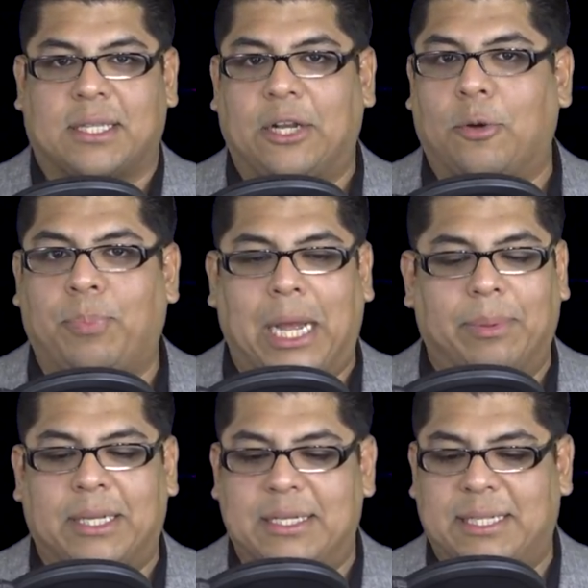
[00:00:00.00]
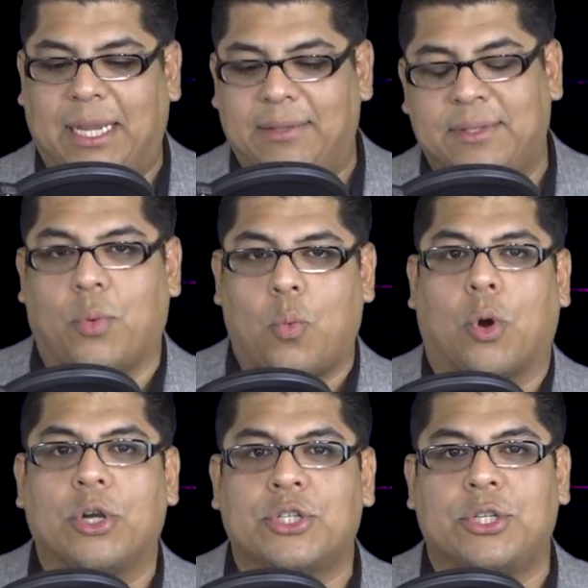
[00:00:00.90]
letter probably contains the
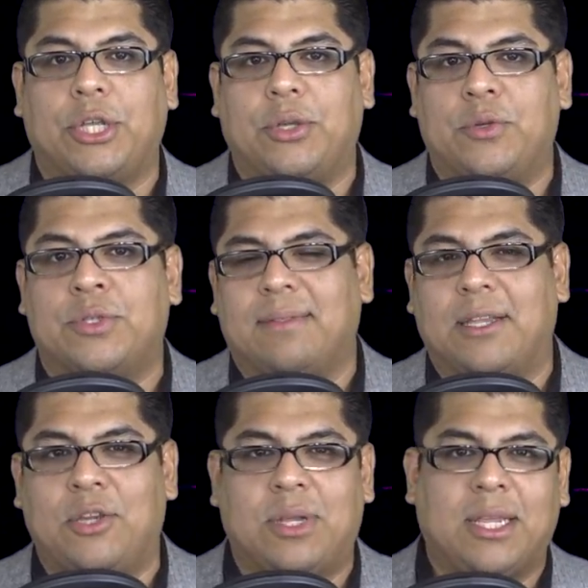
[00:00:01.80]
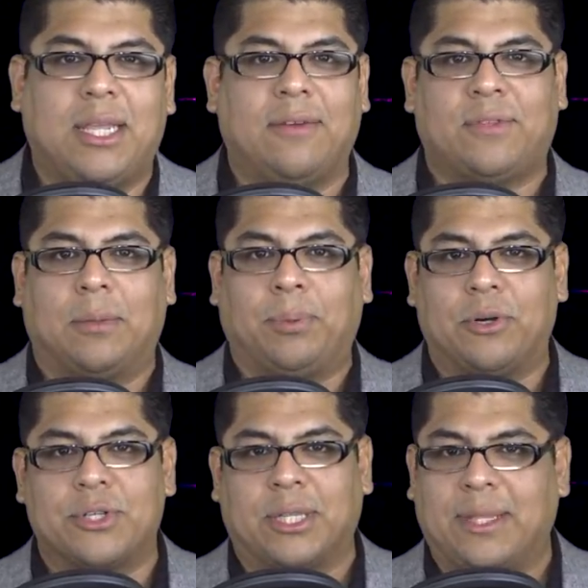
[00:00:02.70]
worst news that you can give to a
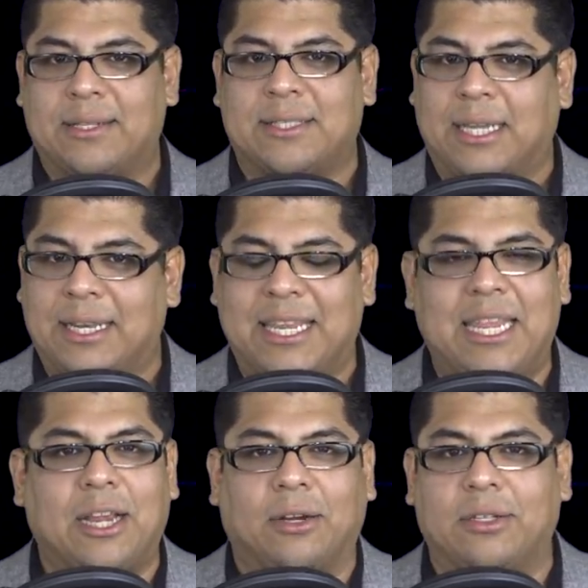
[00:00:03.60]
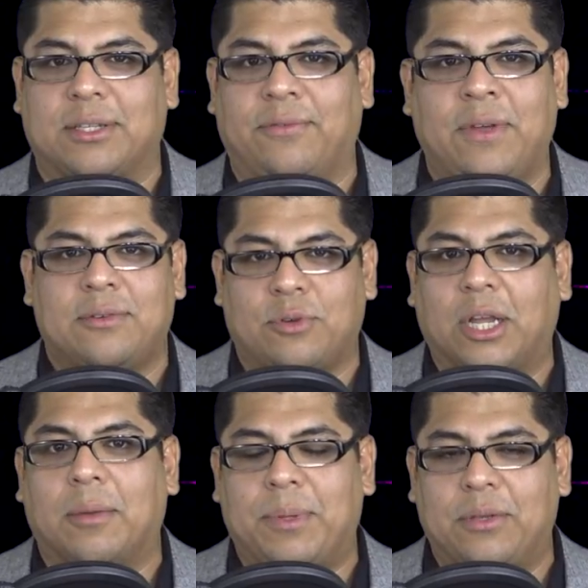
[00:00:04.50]
person that's done years of
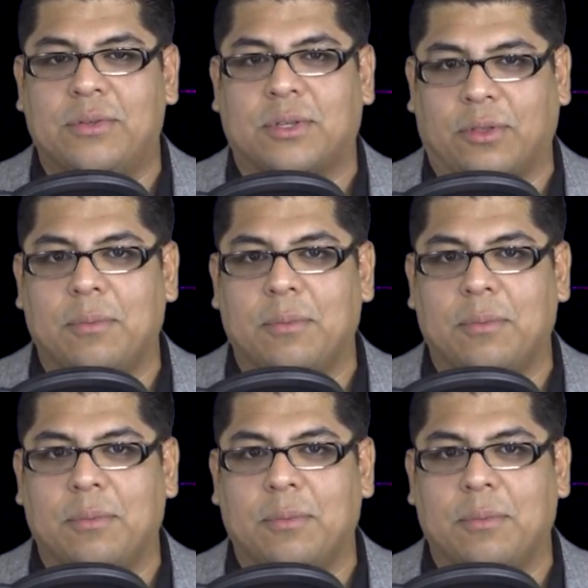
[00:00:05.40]
drug abuse to their